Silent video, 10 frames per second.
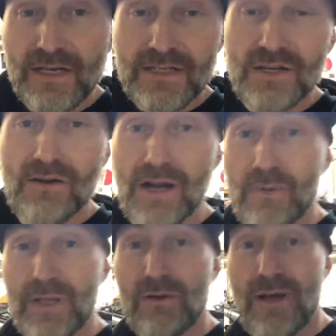So I
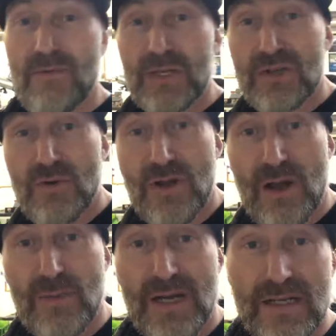really don't have much going on
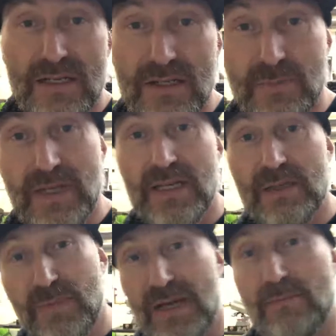because there's been this
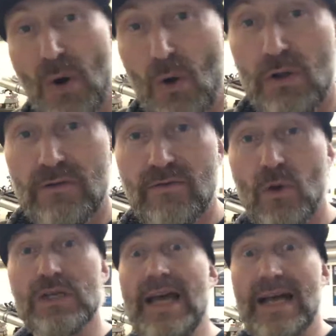big polar
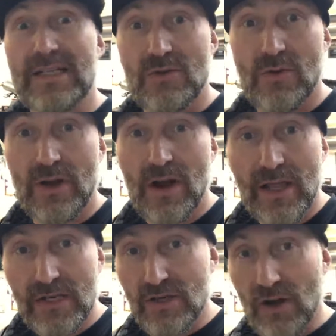vortex going on
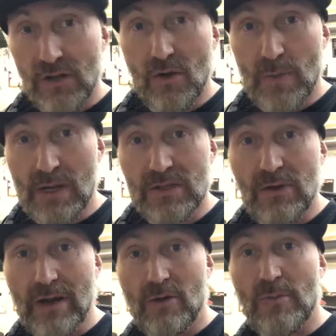that you all know about. So
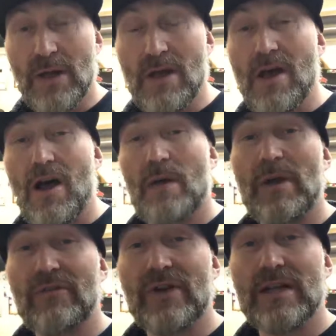I hope all my
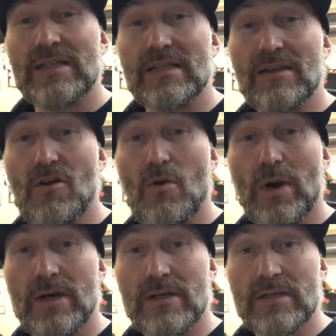friends and
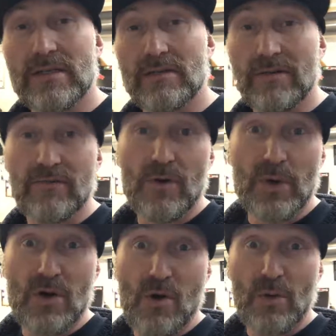co-workers or former
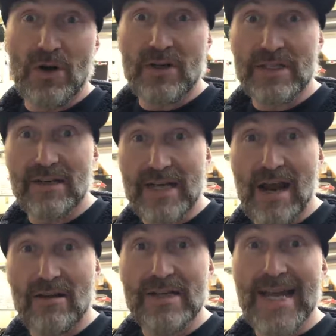co-workers that are
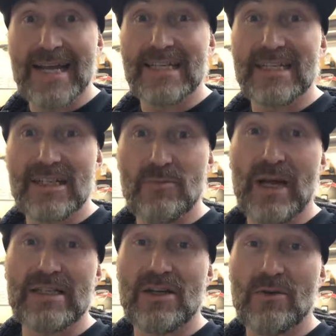down in Texas and New
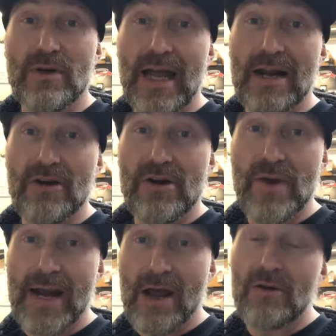Mexico and that area
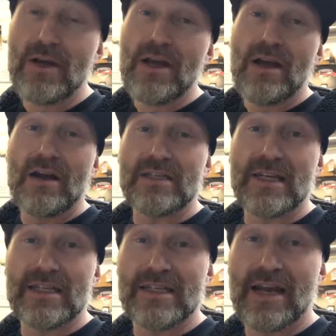right now are
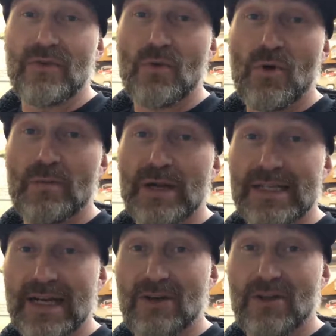staying safe and warm, because
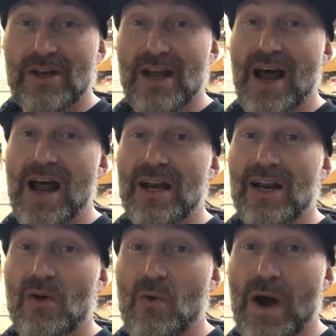I know they're not
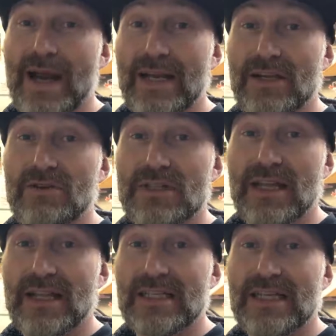quite used to
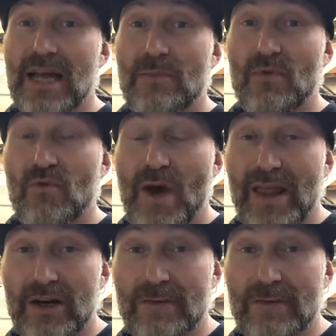this type of weather.